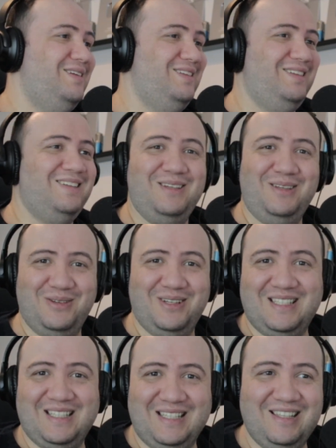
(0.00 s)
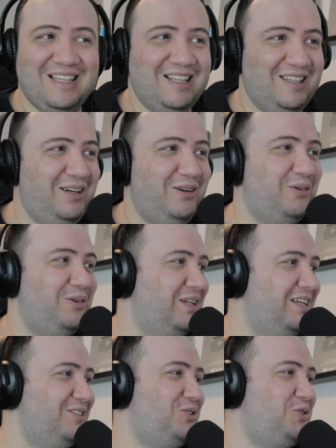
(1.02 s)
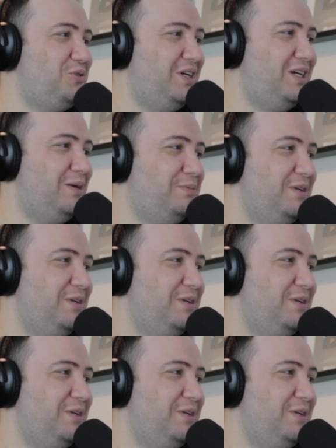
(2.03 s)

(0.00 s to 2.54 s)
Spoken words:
You could see that they were straight up